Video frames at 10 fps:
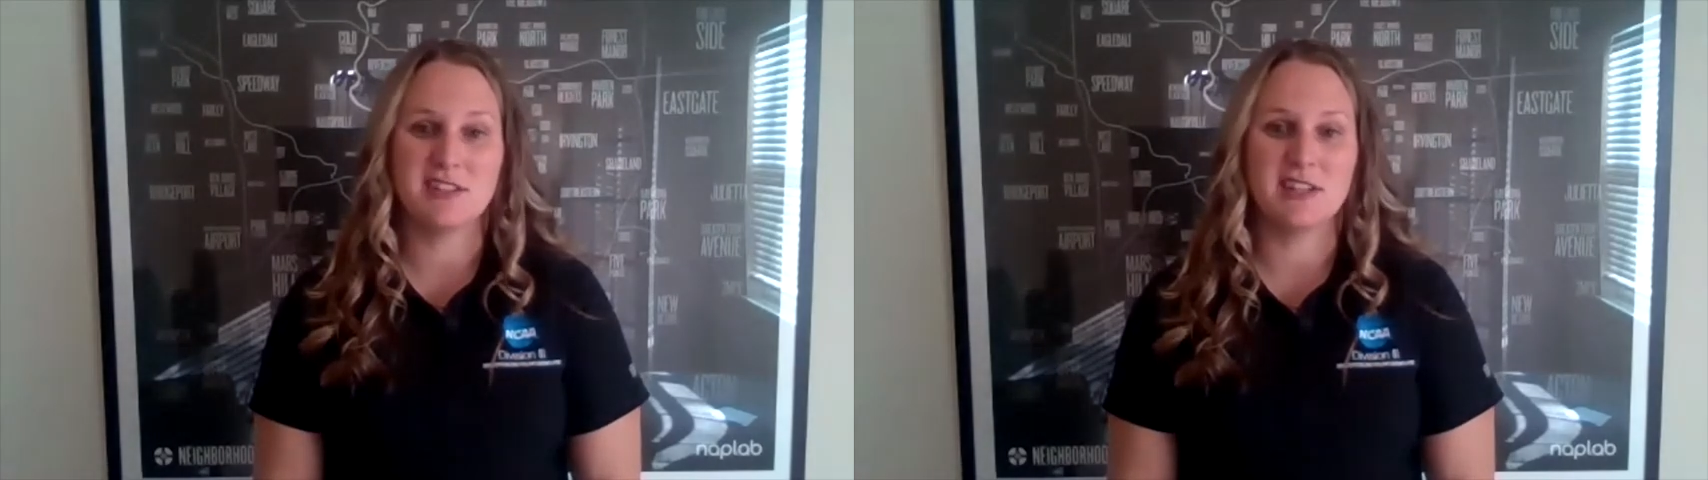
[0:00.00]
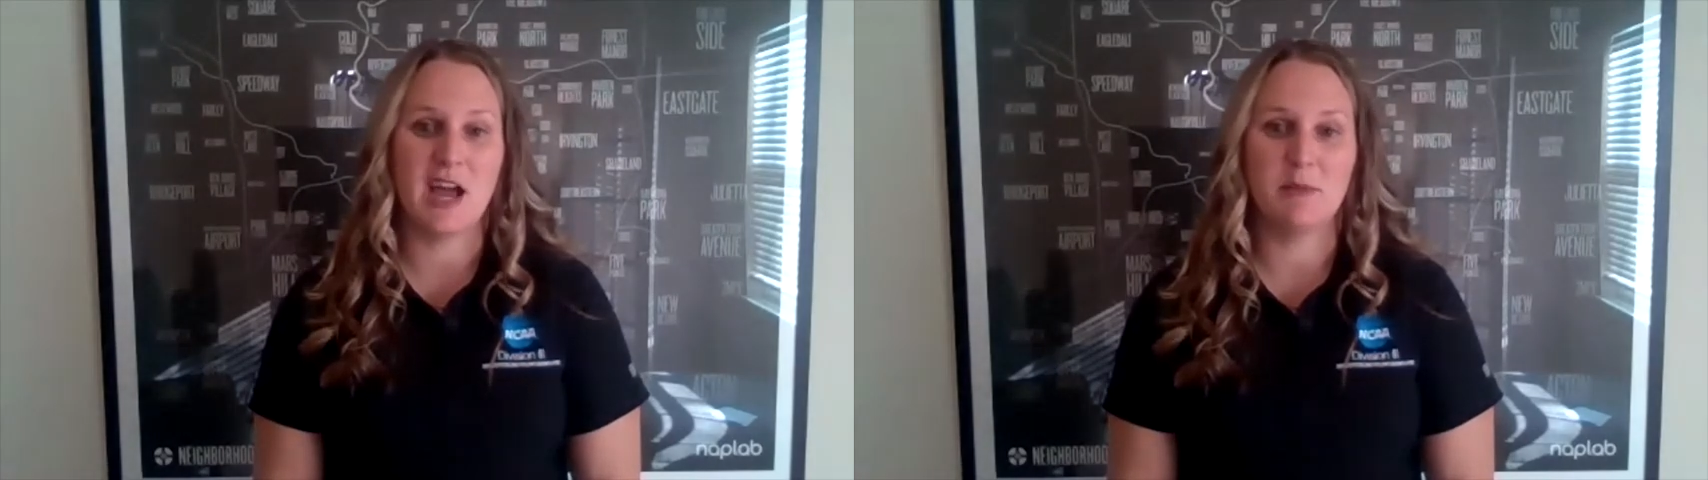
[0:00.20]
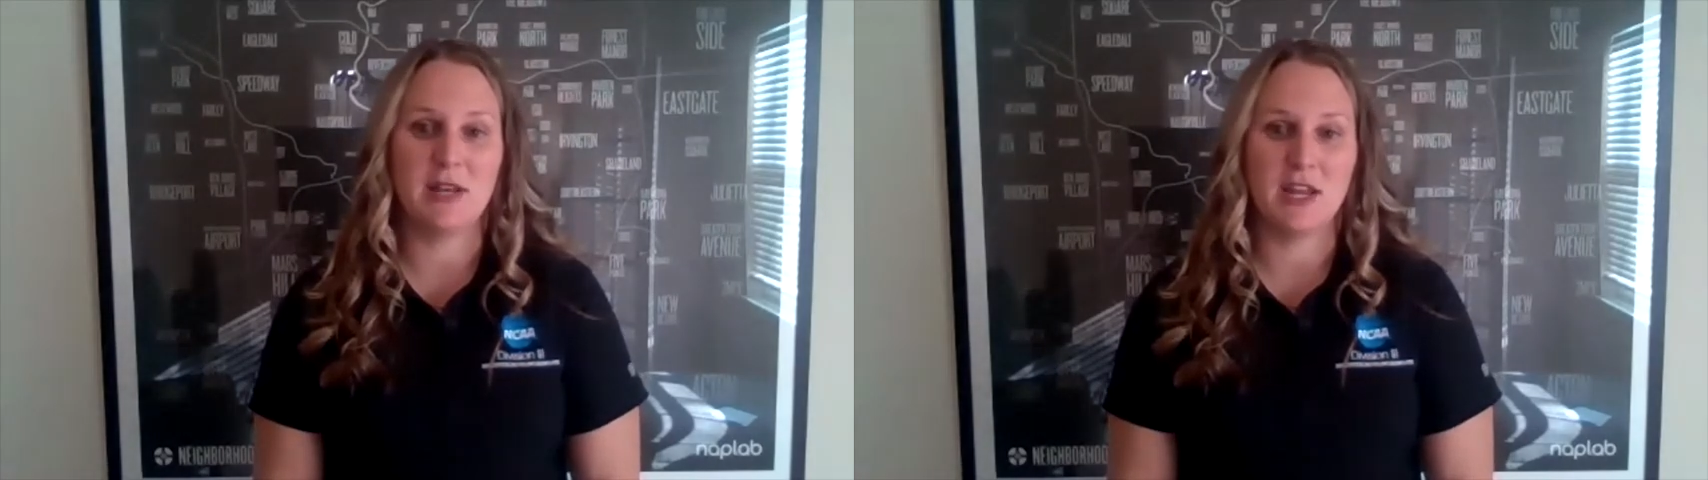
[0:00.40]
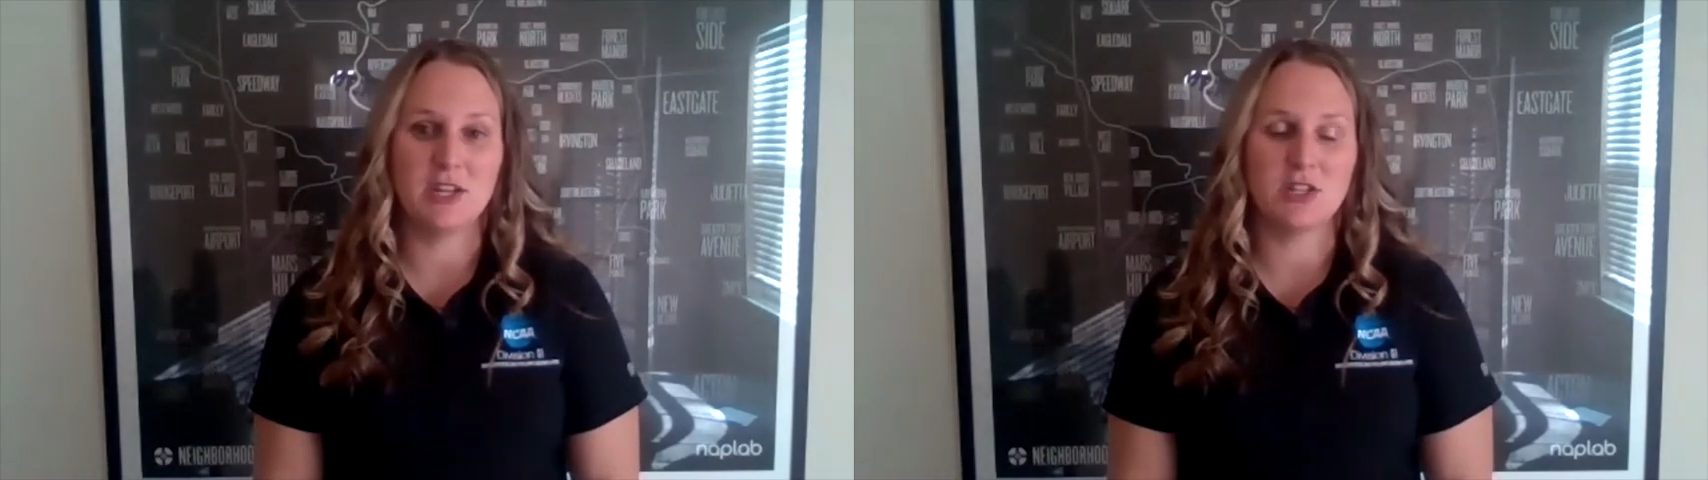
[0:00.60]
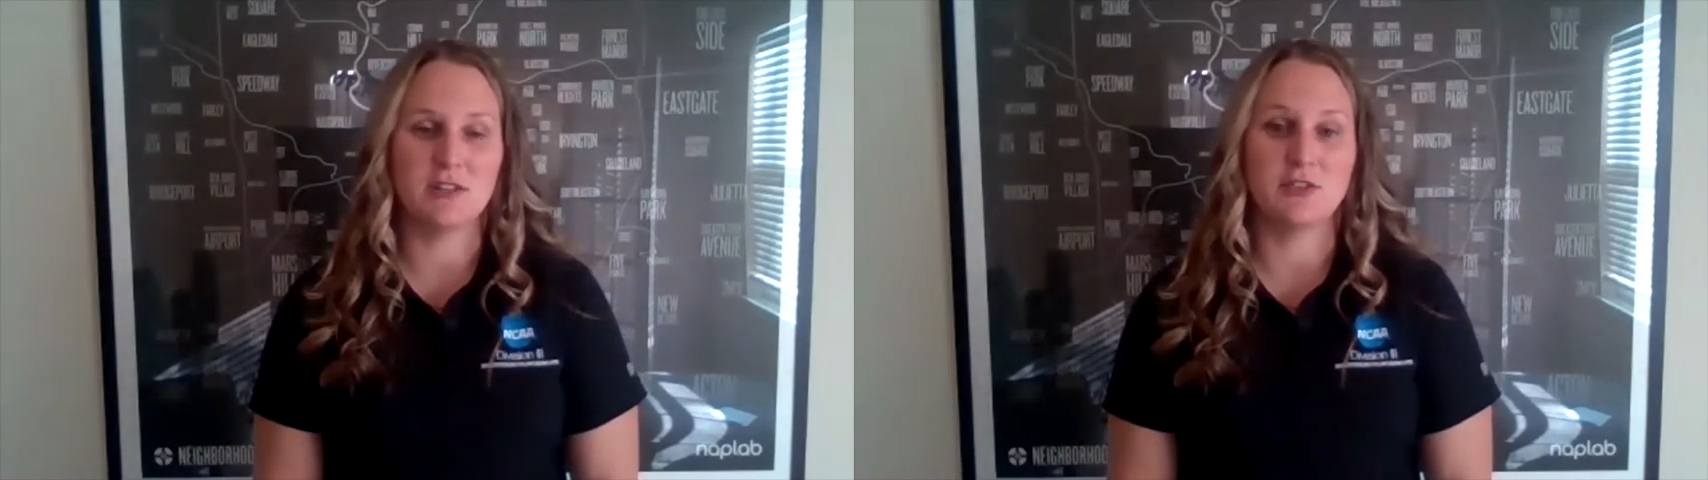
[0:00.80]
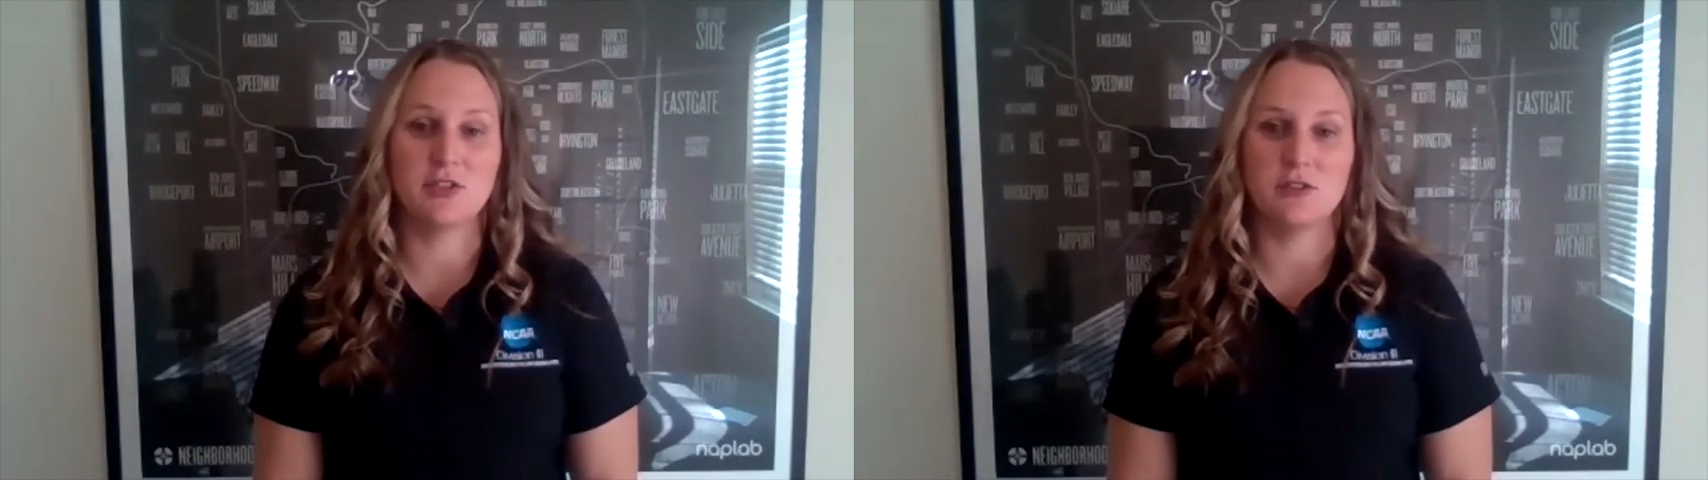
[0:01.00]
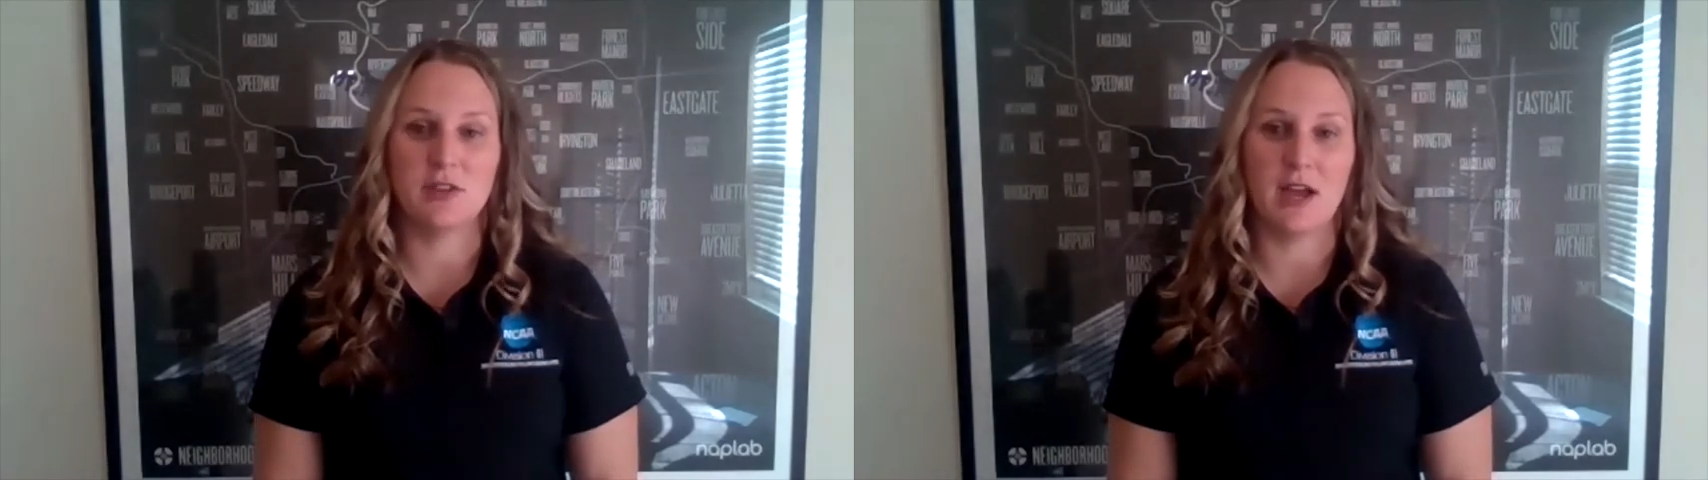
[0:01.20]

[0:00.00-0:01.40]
the nomination of student